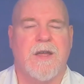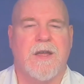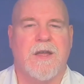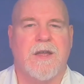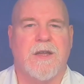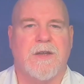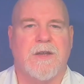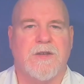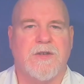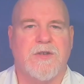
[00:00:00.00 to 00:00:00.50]

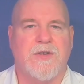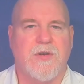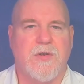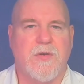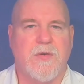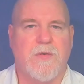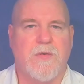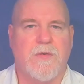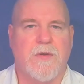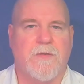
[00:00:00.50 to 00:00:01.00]
in
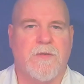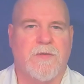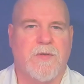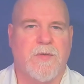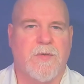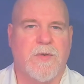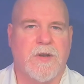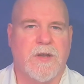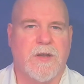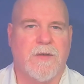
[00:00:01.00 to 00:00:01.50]
June of
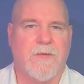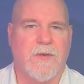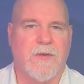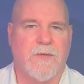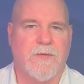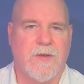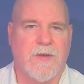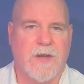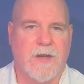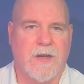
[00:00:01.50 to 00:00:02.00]

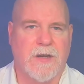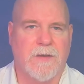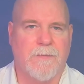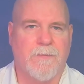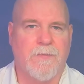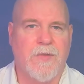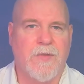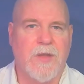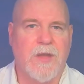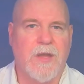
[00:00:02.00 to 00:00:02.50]
2015,
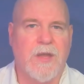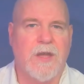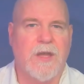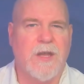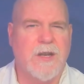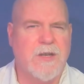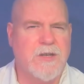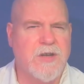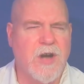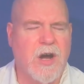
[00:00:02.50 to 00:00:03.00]

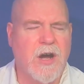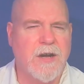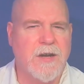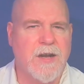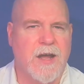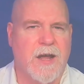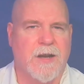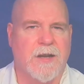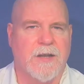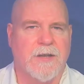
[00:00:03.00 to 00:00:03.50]
it dawned
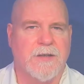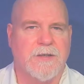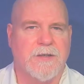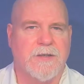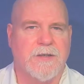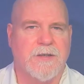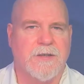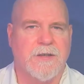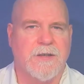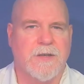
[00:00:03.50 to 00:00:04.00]
on
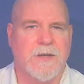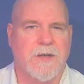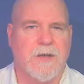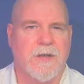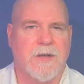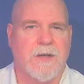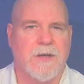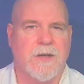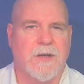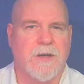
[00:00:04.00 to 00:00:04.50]
us
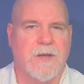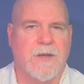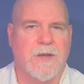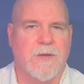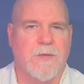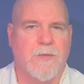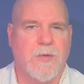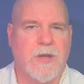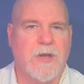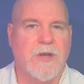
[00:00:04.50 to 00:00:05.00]

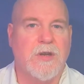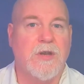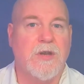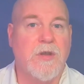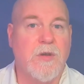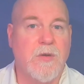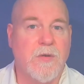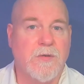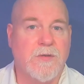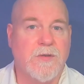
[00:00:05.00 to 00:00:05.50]
we could
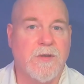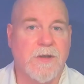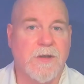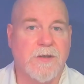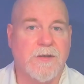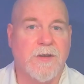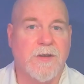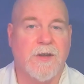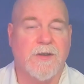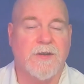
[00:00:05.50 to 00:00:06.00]
use
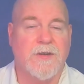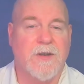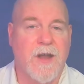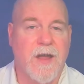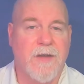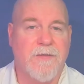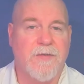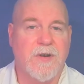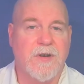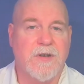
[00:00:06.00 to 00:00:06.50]
this as
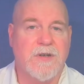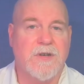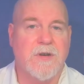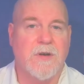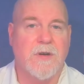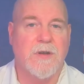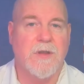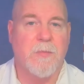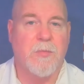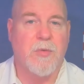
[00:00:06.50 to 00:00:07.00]
leverage
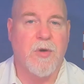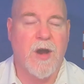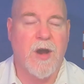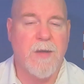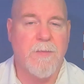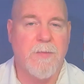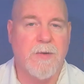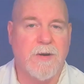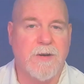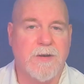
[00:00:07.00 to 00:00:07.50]
during the
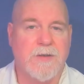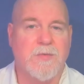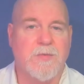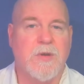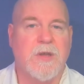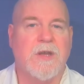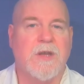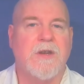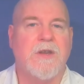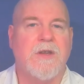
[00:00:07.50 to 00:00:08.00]
primaries.
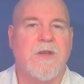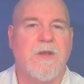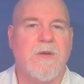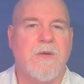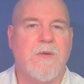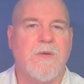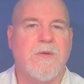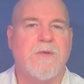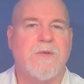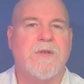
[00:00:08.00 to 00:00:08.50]
We could
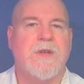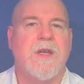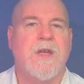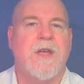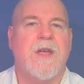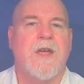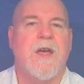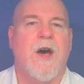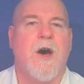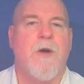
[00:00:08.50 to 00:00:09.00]
use
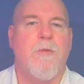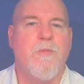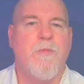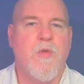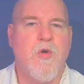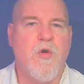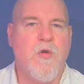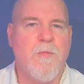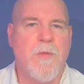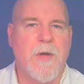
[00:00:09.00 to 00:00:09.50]
a
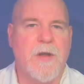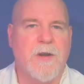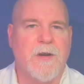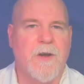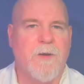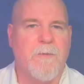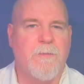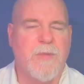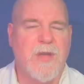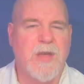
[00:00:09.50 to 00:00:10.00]
movement
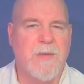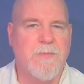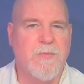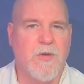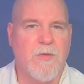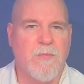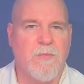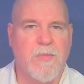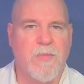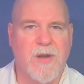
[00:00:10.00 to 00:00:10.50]
of
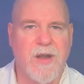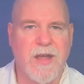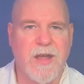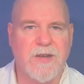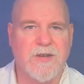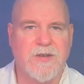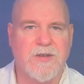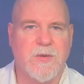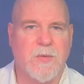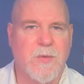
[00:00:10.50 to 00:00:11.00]
people
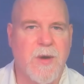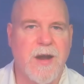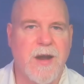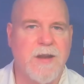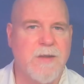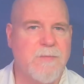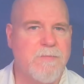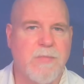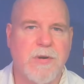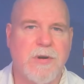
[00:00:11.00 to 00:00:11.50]
pledged to write
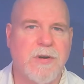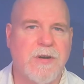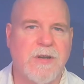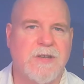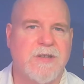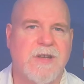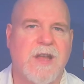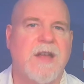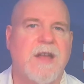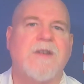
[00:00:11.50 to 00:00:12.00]
in Bernie
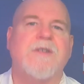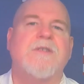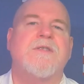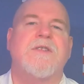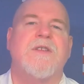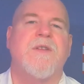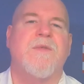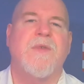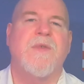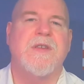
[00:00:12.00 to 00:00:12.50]
Sanders
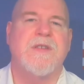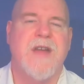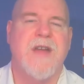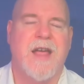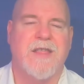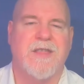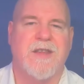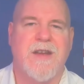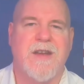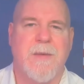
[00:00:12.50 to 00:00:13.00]
if he's
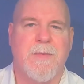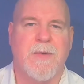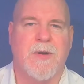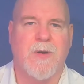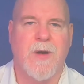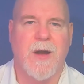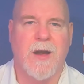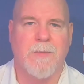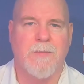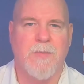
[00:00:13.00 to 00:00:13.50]
not the
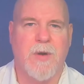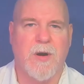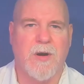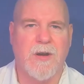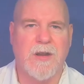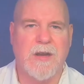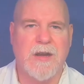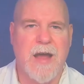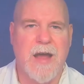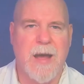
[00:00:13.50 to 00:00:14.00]
Democratic
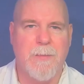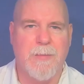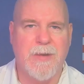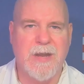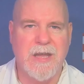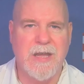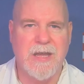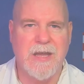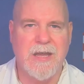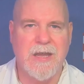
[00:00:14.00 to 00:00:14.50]
Party
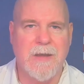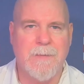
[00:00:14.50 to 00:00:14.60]
nominee